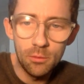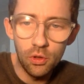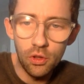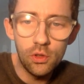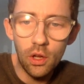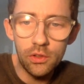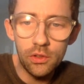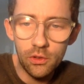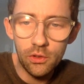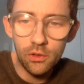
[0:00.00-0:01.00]
The 2 goals he
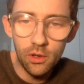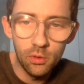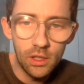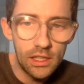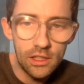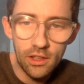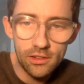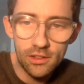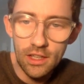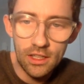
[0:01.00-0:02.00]
scored, really
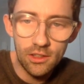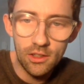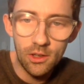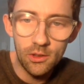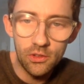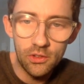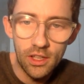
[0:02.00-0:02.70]
nicely taken goals.